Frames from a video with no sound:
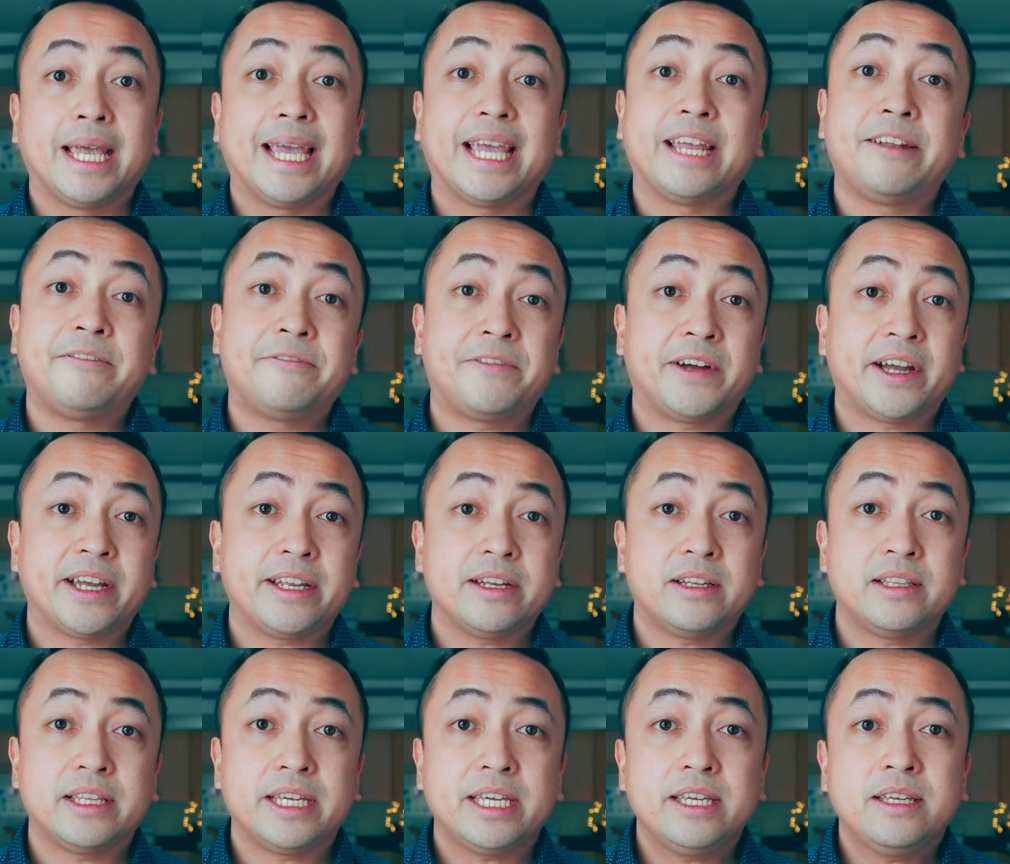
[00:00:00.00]
And
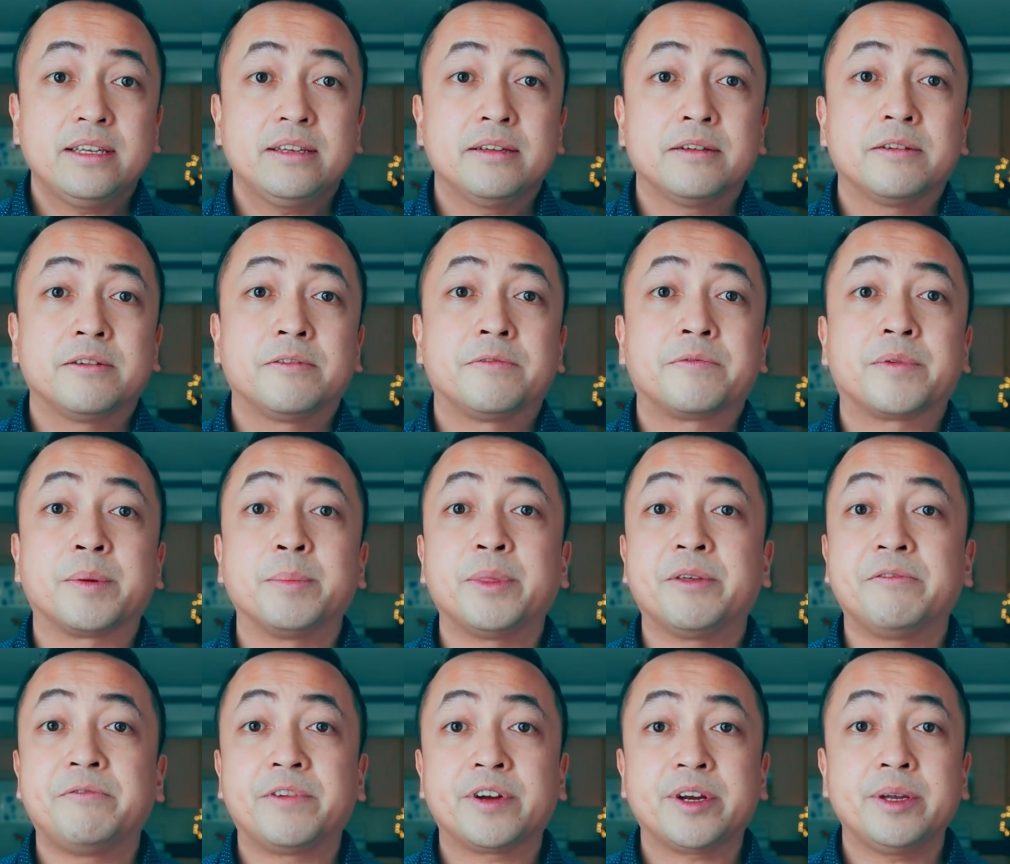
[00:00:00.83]
finally, from
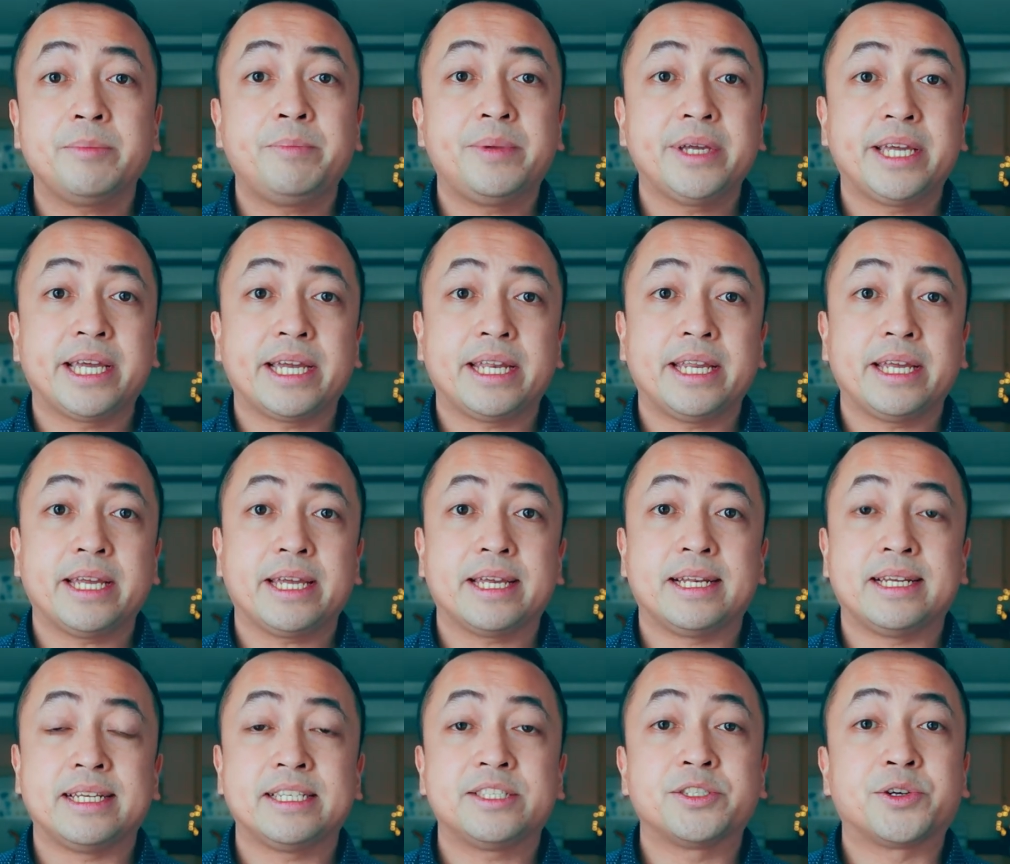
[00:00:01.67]
the very beginning
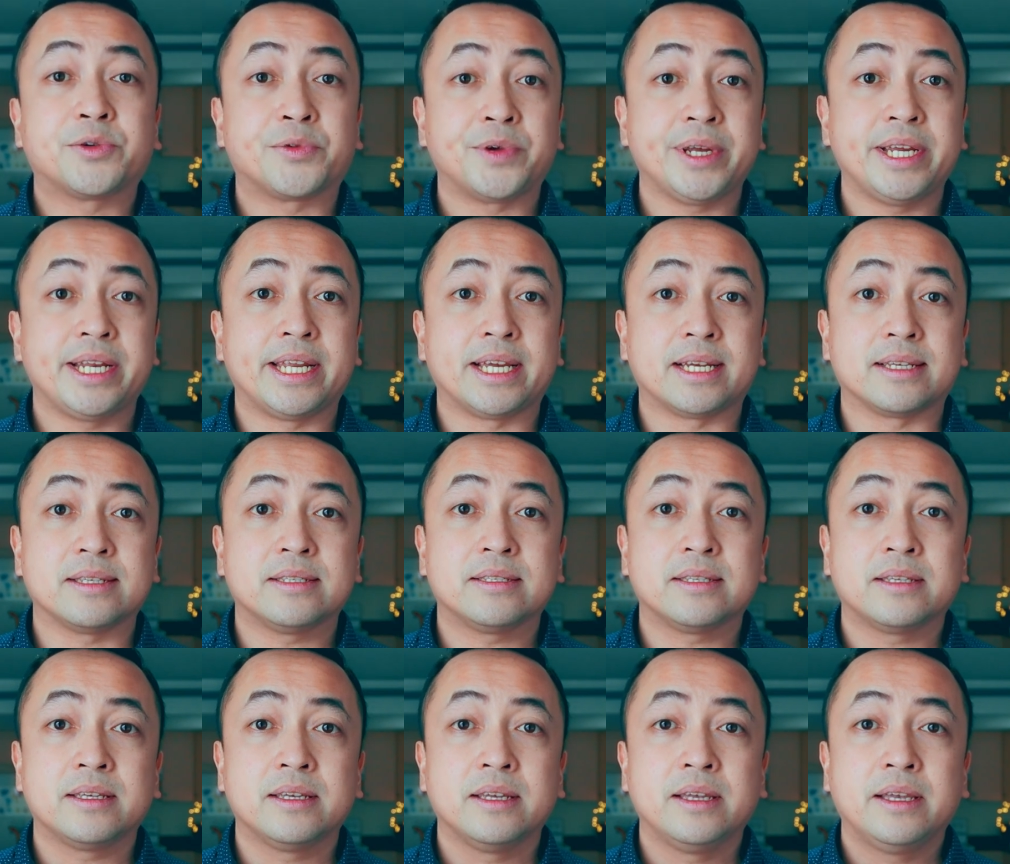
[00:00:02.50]
in his
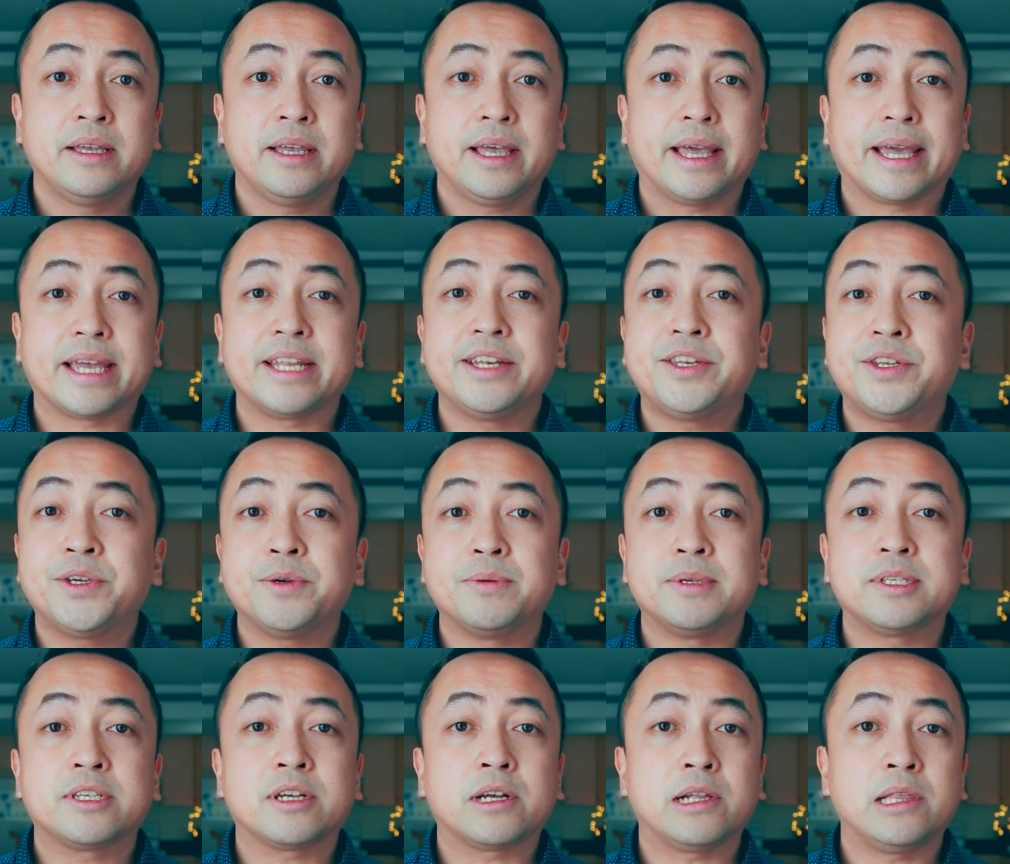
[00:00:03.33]
greetings and to
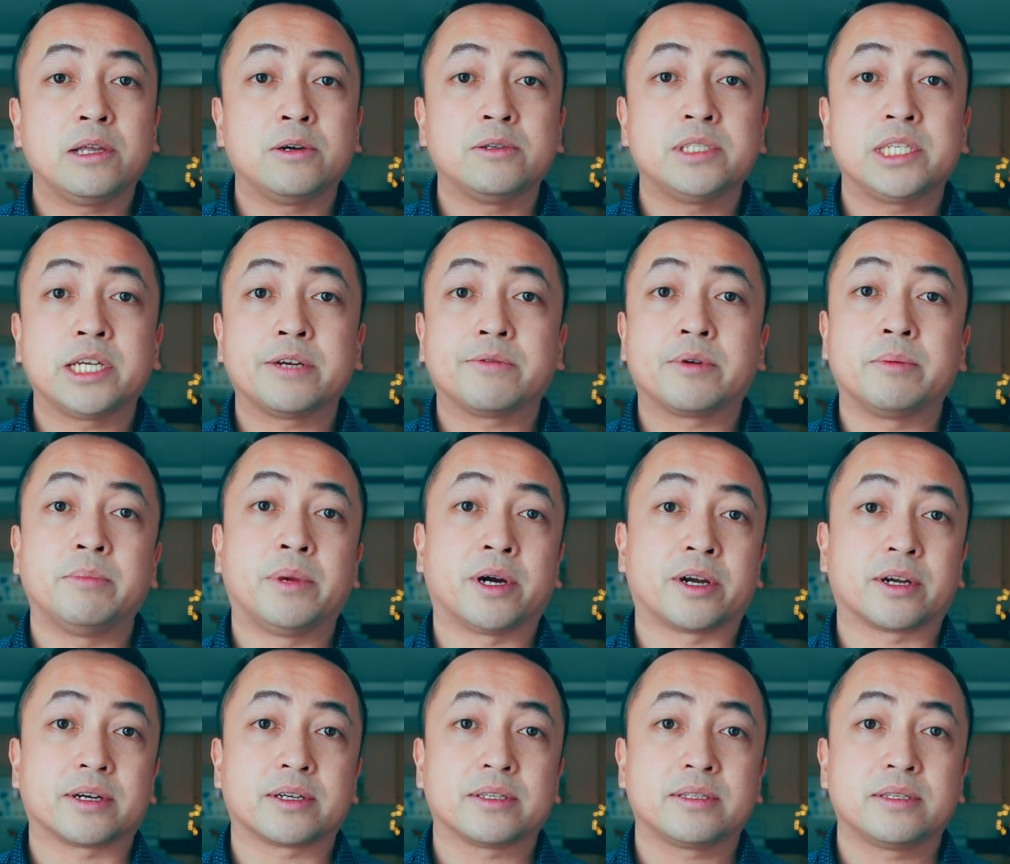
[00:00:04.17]
his closing
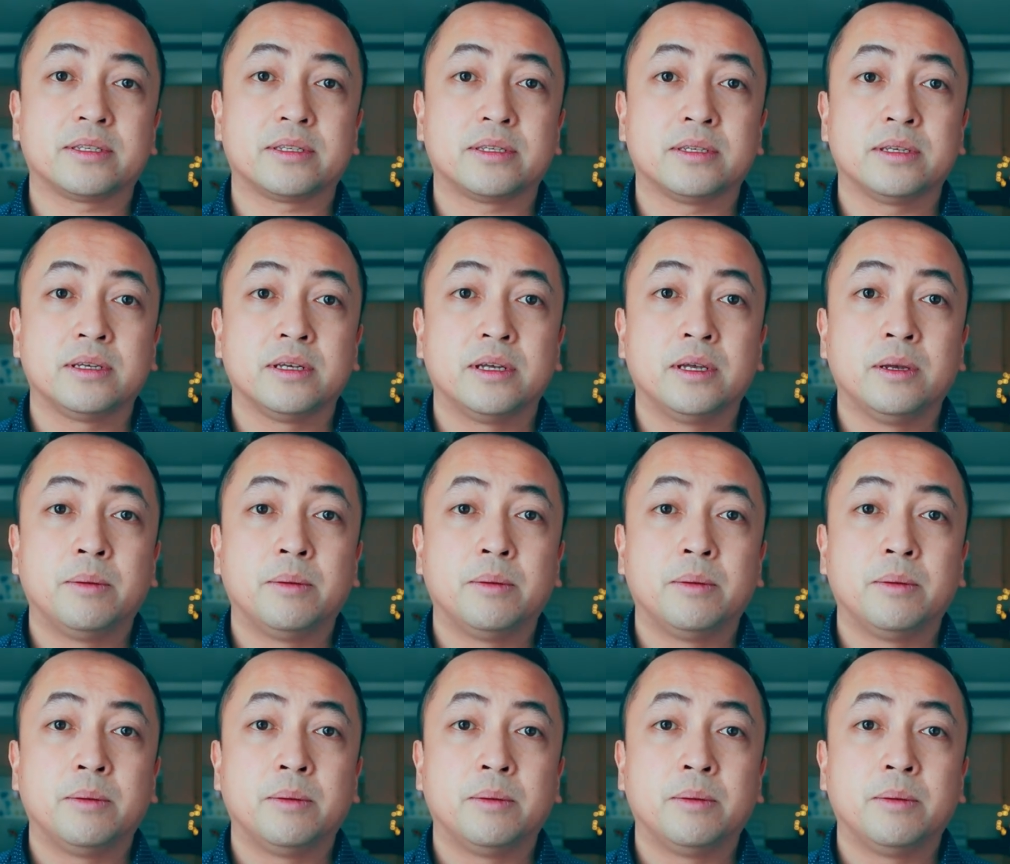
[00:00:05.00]
remarks,